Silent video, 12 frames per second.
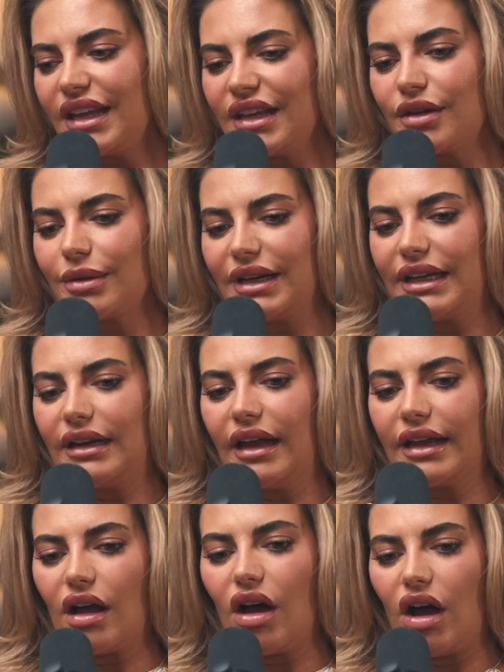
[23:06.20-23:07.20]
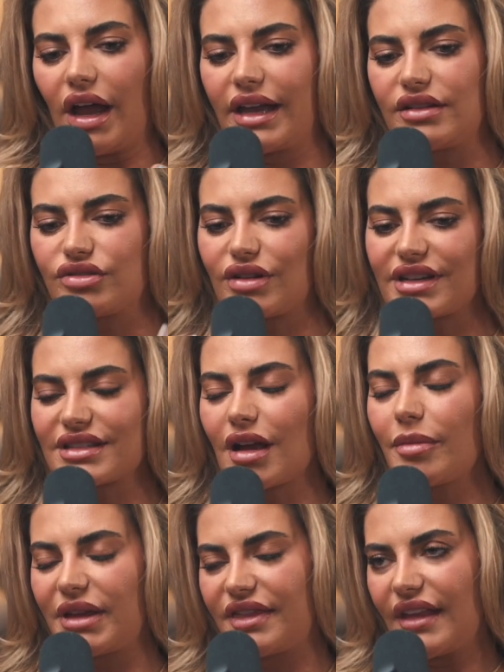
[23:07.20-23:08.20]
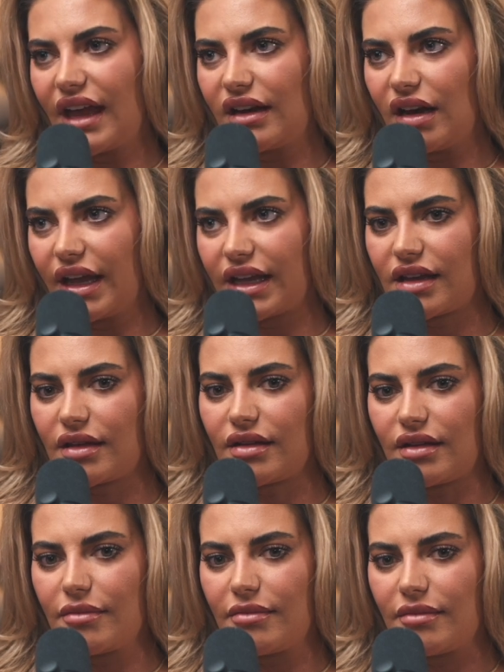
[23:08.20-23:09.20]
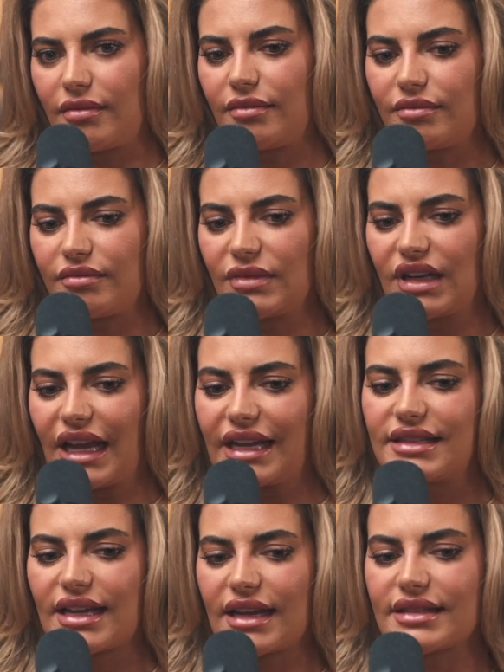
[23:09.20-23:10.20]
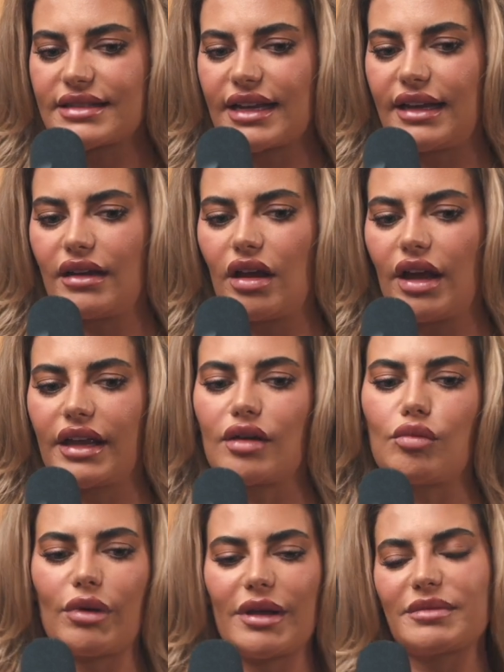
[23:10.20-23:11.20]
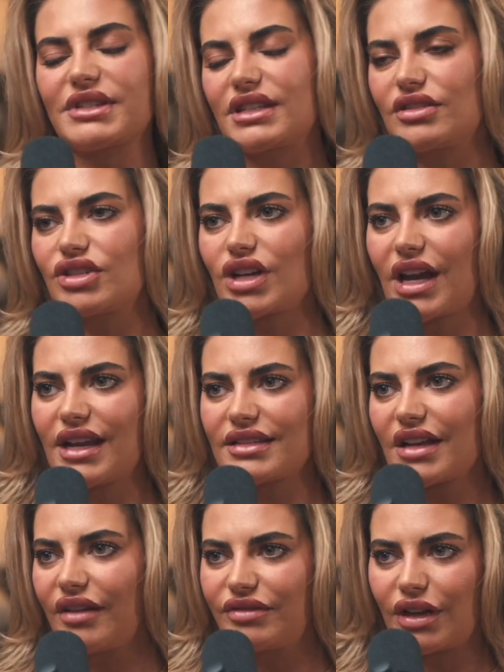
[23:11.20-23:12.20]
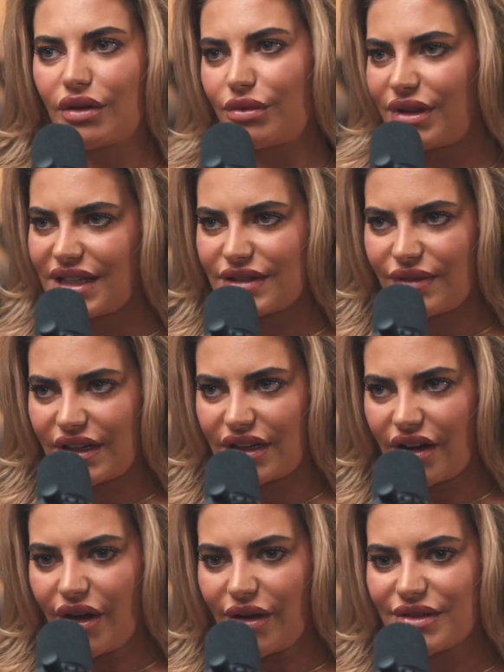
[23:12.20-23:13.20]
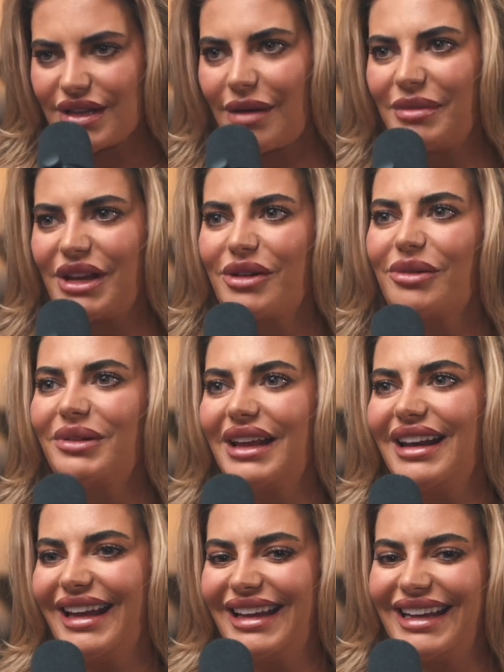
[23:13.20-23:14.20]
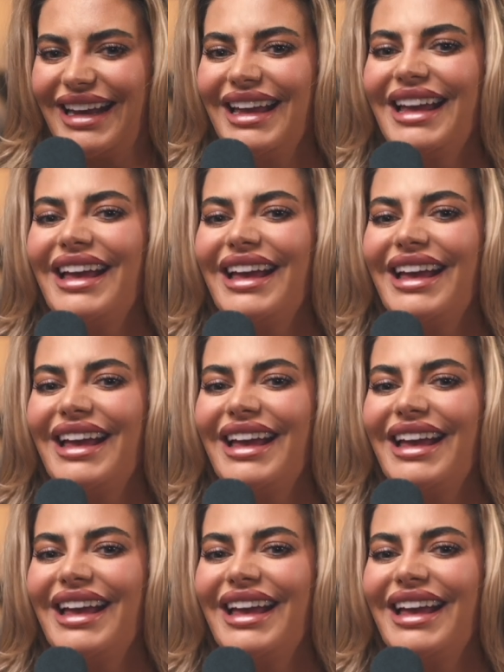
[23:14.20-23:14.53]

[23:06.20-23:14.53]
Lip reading: equally, like, I dress up in that like latexy like whips and chains. Like, I've done all these videos, and we call it like,